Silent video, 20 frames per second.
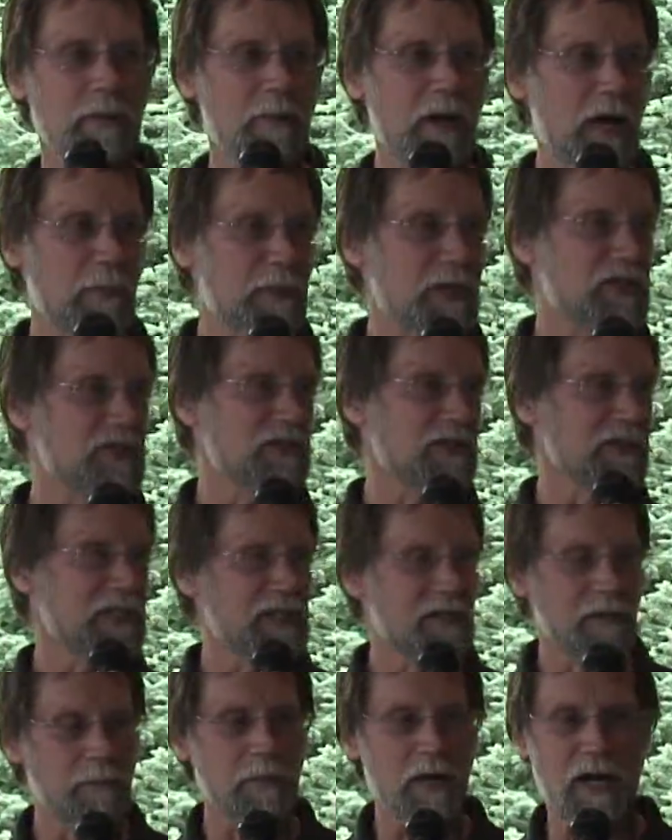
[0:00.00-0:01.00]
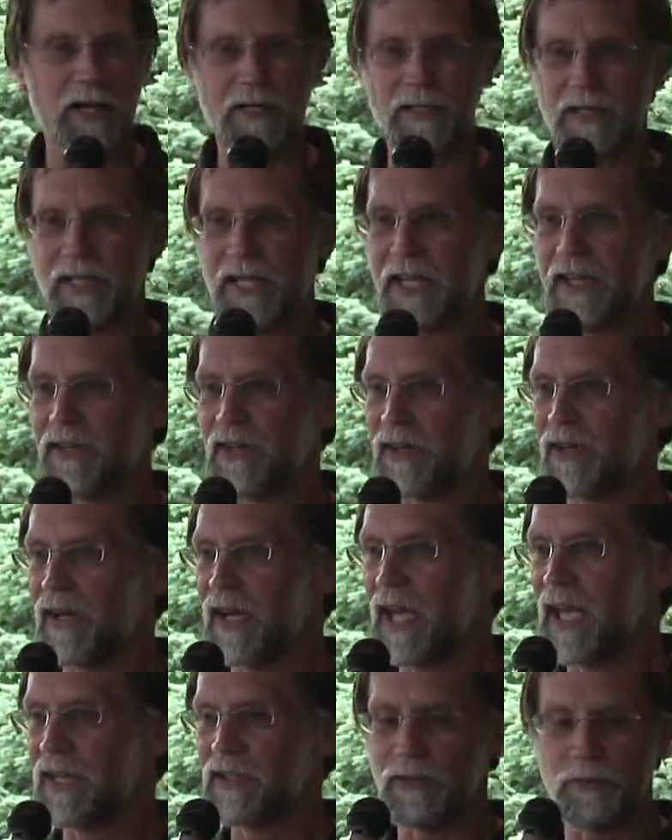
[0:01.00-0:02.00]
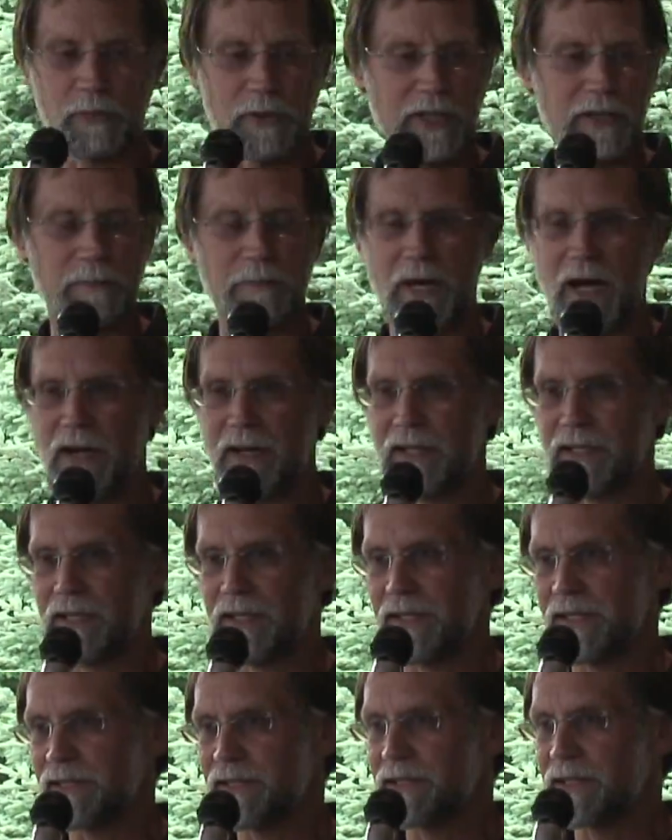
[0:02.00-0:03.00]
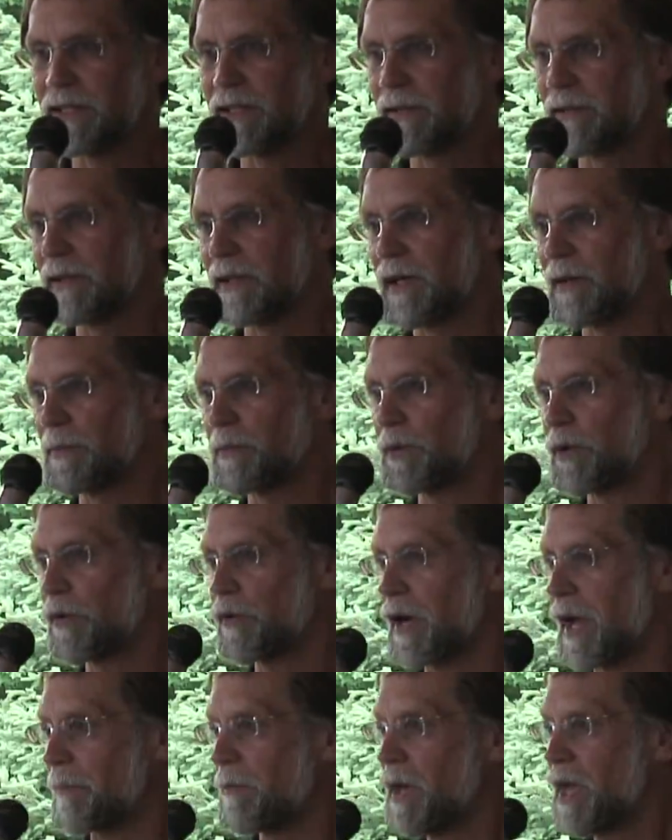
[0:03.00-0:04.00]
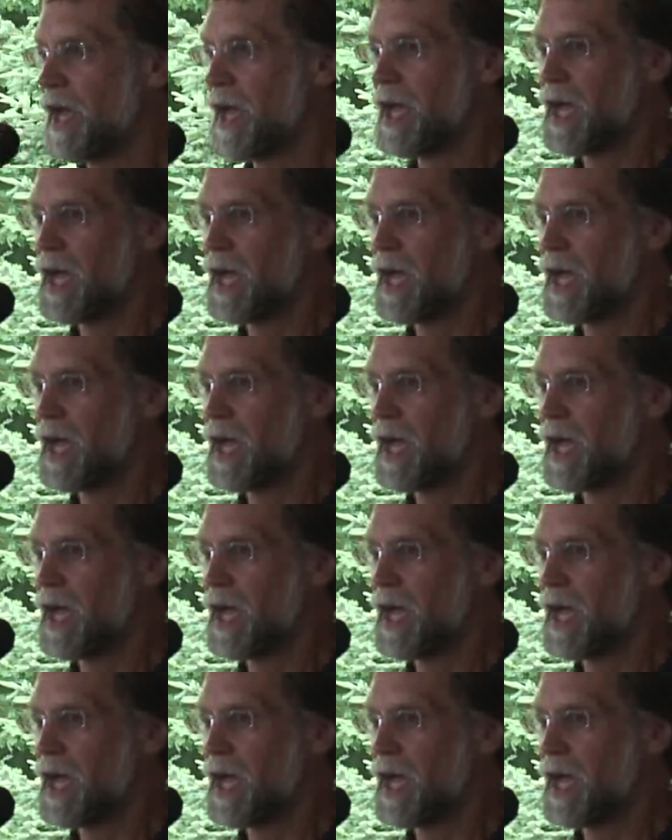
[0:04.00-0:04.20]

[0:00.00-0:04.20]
about it because you'll hear about it later and you'll read about it in this little program.